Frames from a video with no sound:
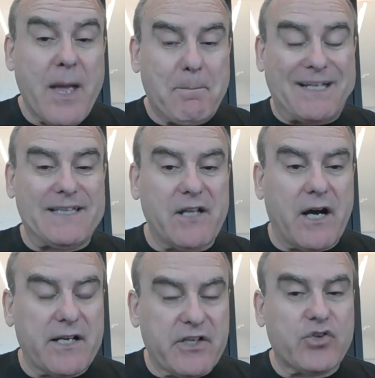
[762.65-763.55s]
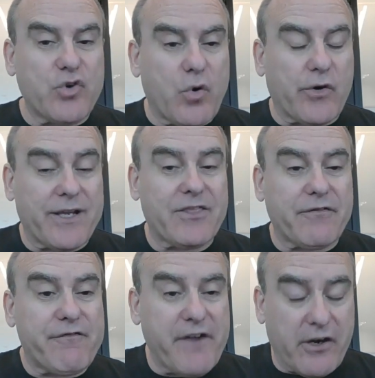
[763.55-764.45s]
but not ignoring the
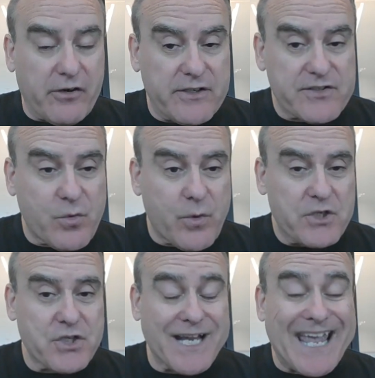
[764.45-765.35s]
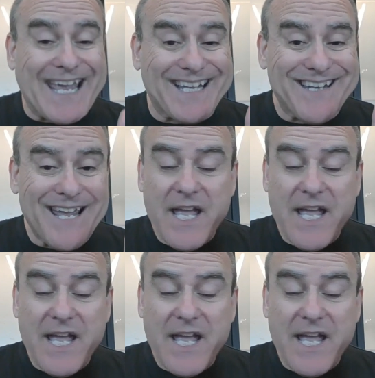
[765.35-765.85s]
fairness question. And